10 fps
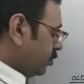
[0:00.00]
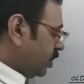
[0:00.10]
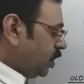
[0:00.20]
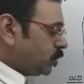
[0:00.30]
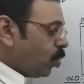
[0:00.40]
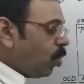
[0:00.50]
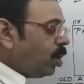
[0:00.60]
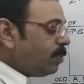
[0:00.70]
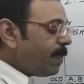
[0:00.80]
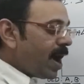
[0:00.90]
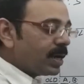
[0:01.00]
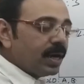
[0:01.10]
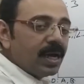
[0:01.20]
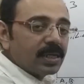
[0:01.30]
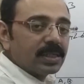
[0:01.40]
these old
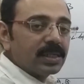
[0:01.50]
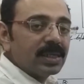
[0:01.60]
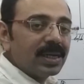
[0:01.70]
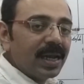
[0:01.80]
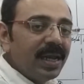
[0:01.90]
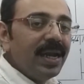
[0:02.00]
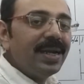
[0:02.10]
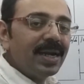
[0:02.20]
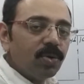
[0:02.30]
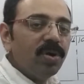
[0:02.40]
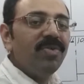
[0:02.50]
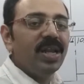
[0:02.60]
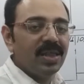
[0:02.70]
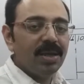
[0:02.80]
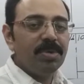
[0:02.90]
partners created goodwill
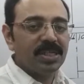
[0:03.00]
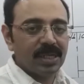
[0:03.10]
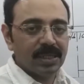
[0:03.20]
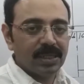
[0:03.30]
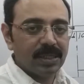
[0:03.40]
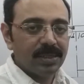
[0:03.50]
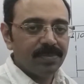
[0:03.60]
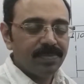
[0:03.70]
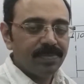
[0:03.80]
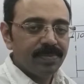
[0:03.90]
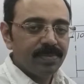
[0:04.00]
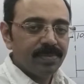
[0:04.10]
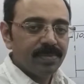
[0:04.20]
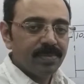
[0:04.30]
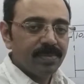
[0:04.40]
in the business.
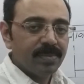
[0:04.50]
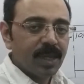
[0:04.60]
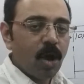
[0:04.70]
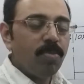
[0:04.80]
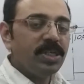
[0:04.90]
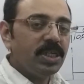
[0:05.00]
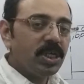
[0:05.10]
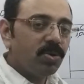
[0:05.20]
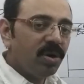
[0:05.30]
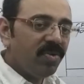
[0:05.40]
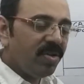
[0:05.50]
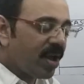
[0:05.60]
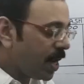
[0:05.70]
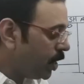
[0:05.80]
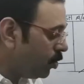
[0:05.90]
How much is the goodwill
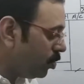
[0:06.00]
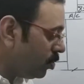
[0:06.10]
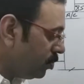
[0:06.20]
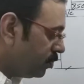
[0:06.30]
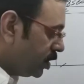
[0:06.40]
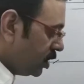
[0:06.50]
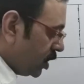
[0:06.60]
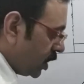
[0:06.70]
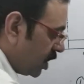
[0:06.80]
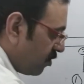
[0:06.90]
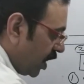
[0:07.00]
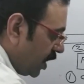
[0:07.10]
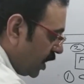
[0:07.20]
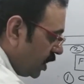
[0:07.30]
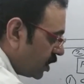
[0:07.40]
value?
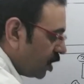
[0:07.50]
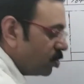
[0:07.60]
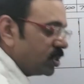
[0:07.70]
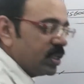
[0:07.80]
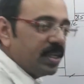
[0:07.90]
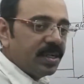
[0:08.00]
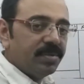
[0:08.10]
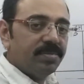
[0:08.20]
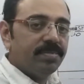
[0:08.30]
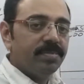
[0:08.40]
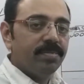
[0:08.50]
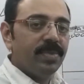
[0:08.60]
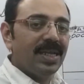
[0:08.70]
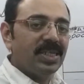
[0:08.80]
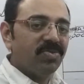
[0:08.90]
20,000.
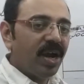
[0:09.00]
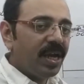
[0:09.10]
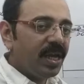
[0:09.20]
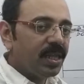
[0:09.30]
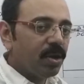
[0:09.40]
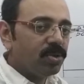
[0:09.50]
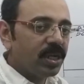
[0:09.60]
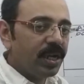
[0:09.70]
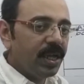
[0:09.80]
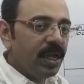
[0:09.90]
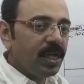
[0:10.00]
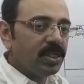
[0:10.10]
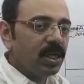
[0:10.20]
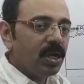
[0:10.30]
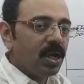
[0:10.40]
This 20,000 is